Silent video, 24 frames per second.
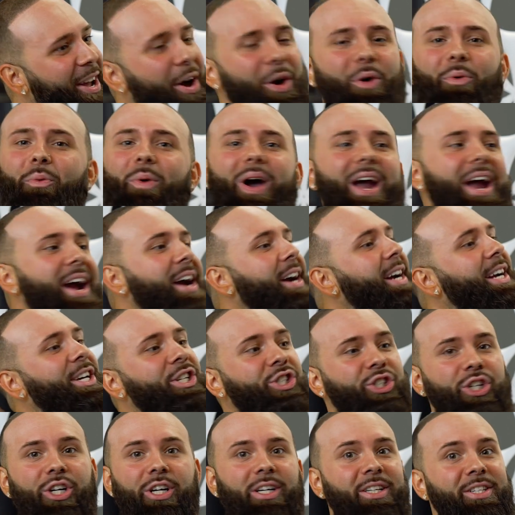Where is
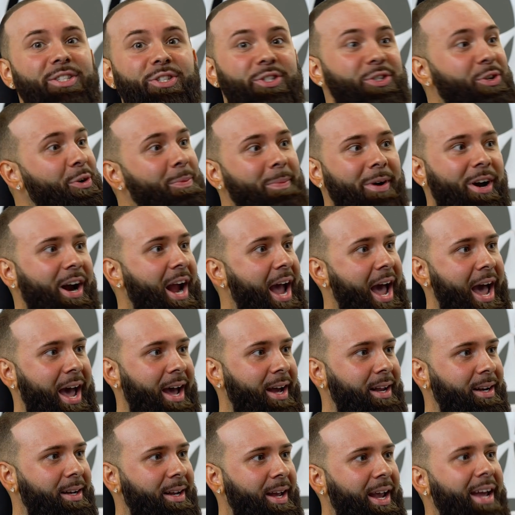your consumer
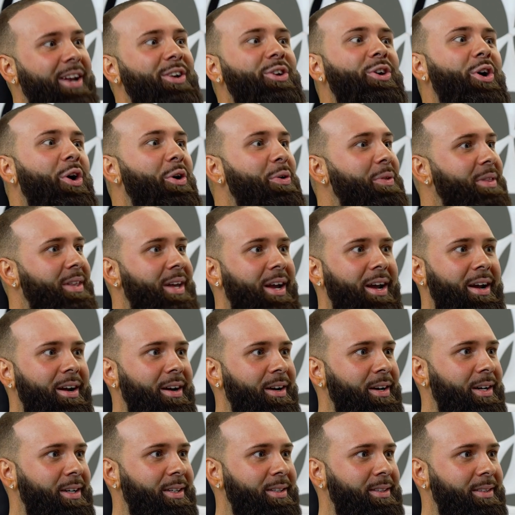at? And go
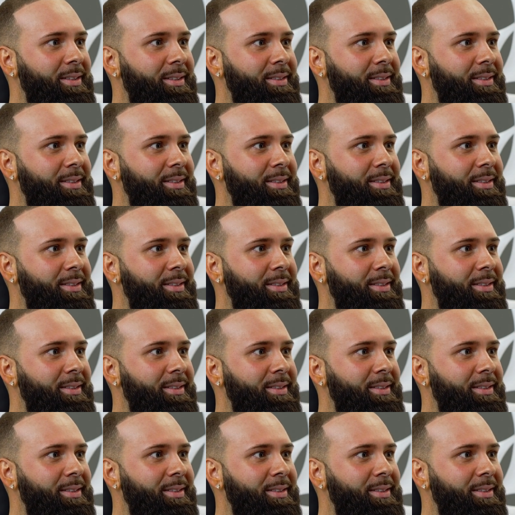there.